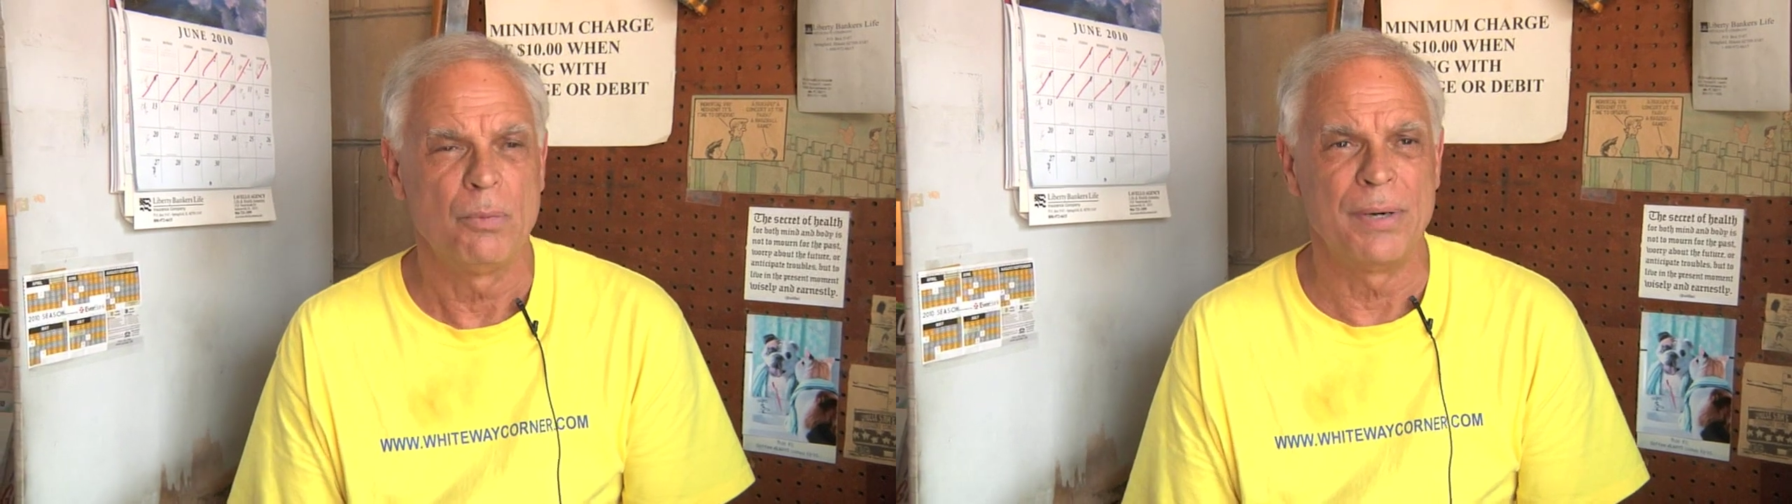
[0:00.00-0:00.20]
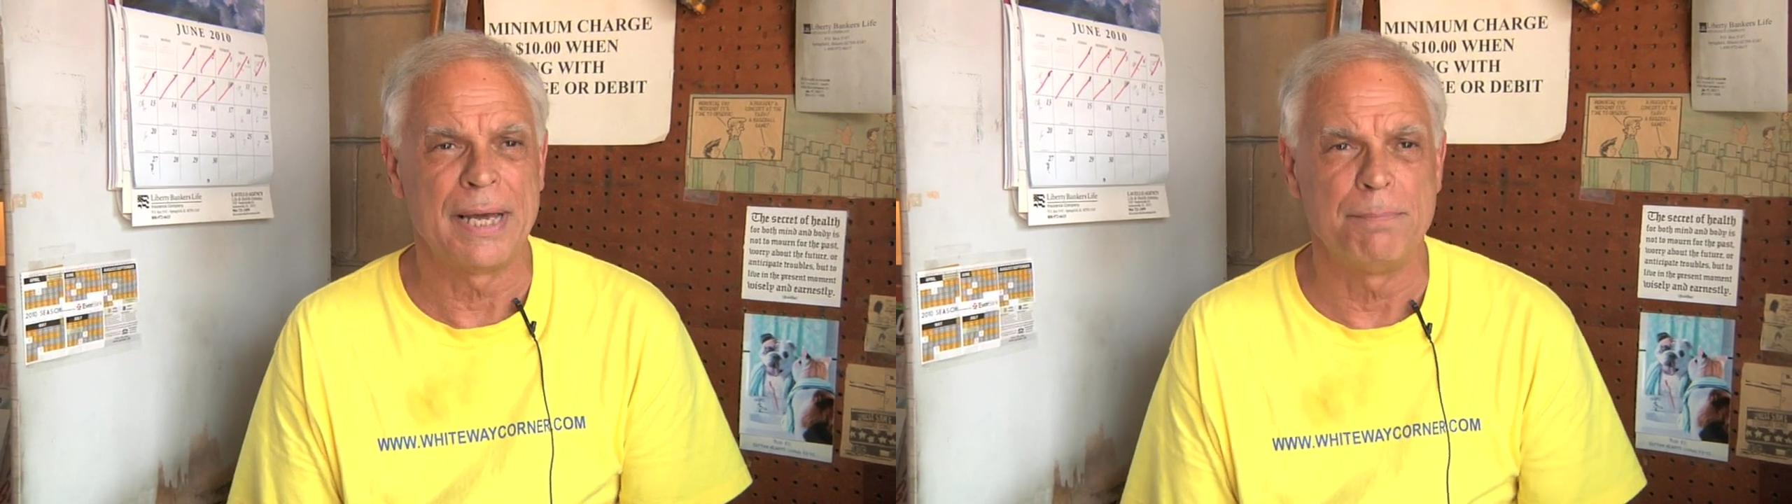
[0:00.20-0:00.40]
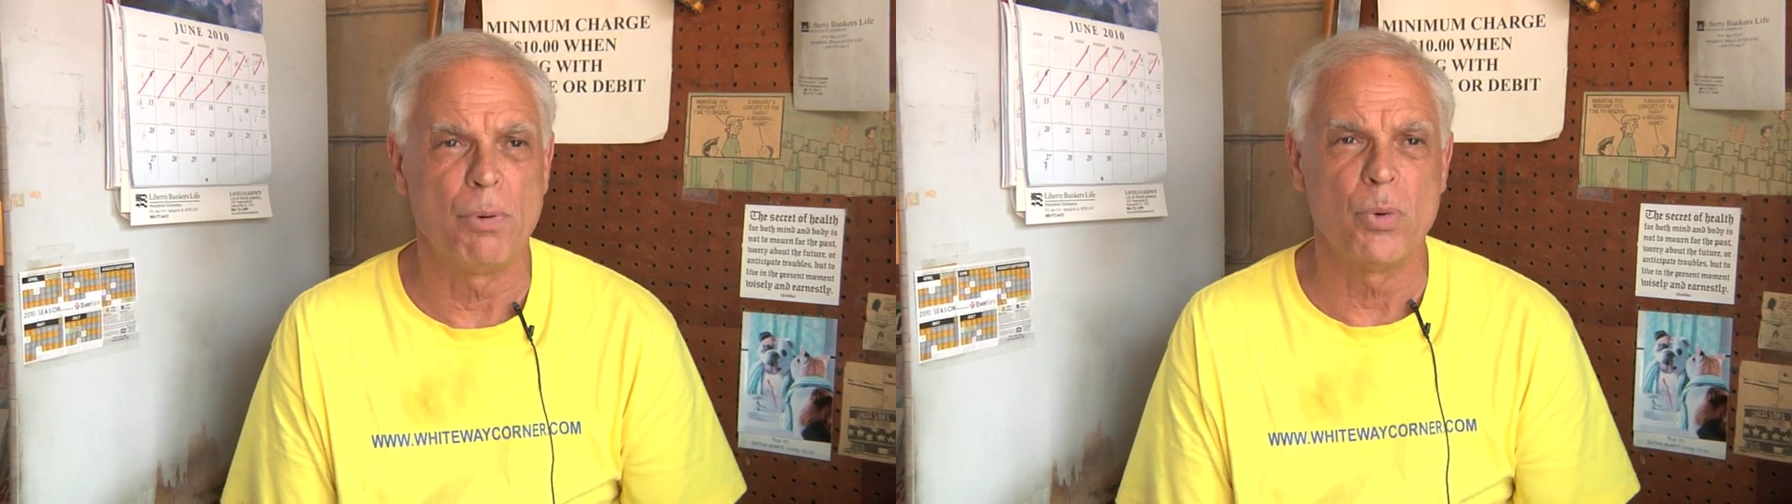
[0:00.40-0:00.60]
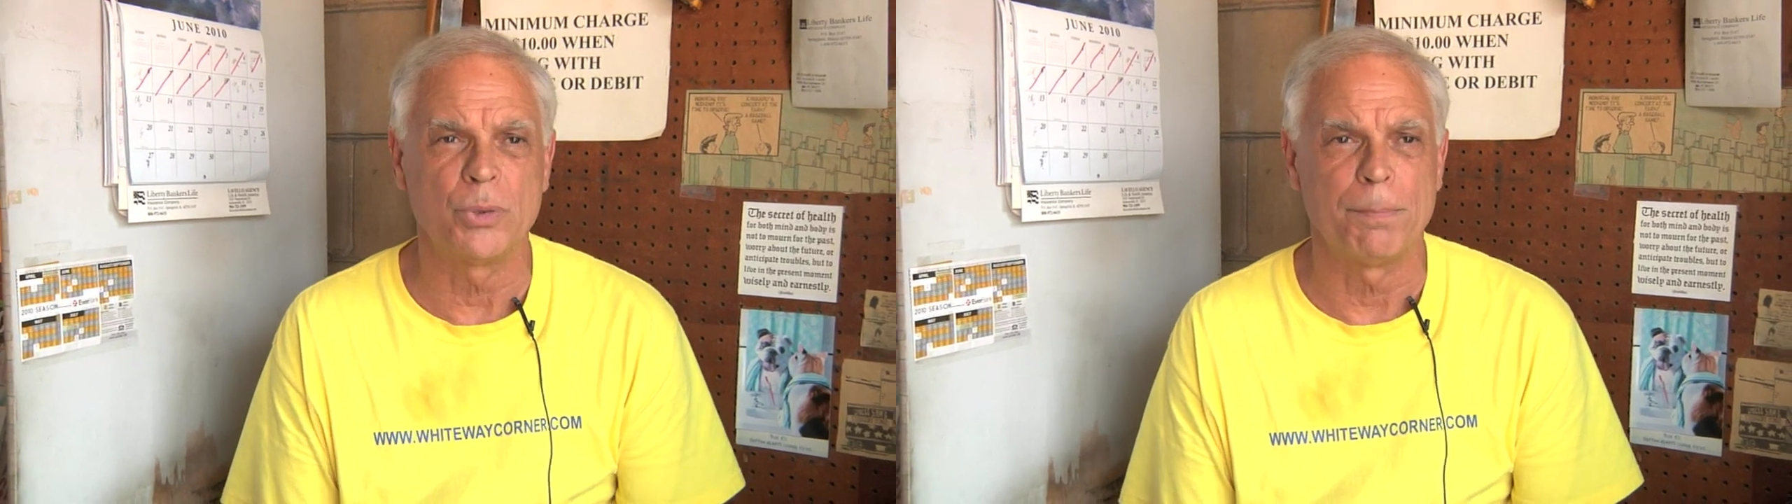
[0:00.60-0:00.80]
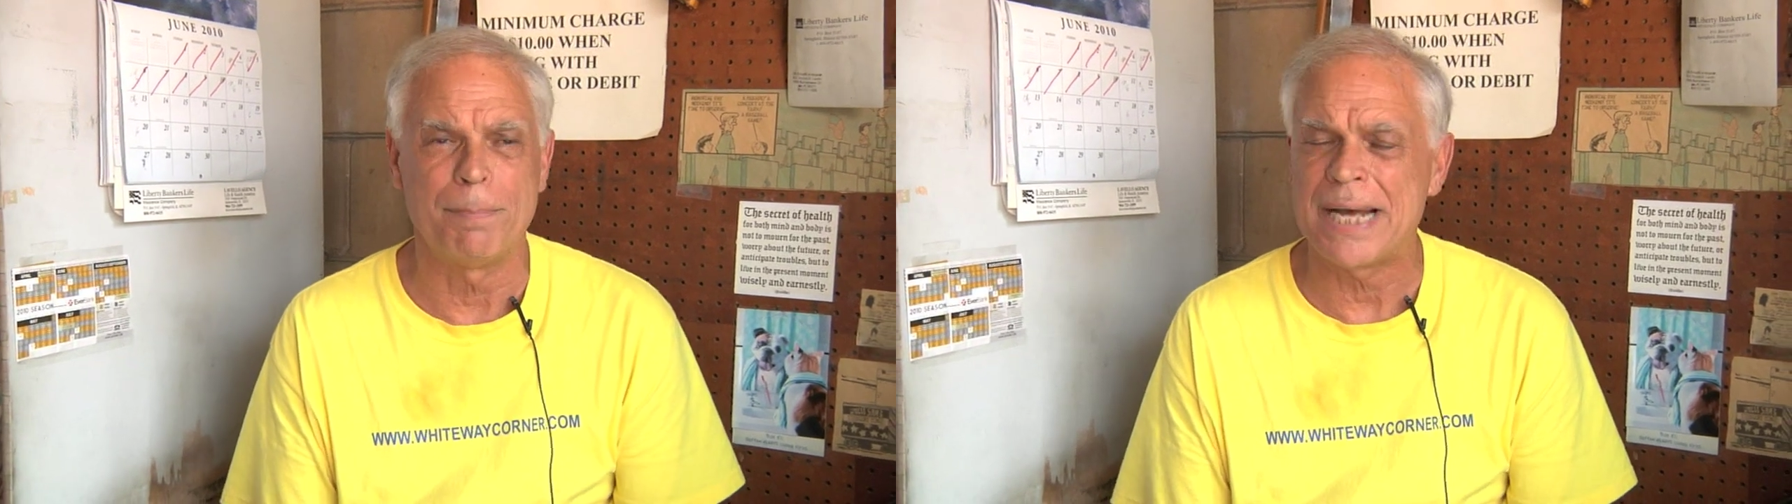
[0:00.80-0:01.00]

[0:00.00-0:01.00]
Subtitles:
where they had boys with